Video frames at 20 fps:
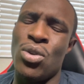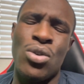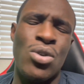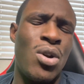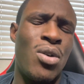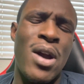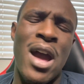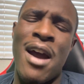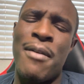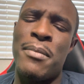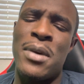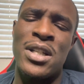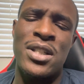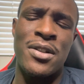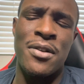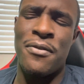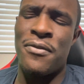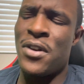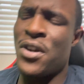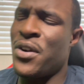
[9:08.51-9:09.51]
You don't have much
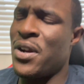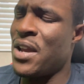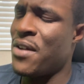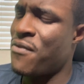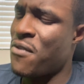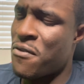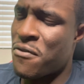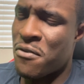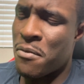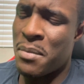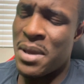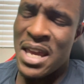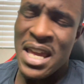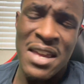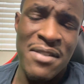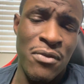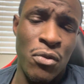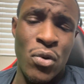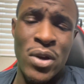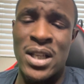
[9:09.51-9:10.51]
to fear, even from
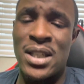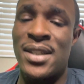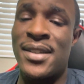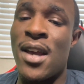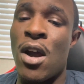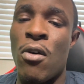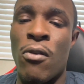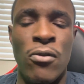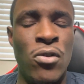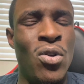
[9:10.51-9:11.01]
evil itself.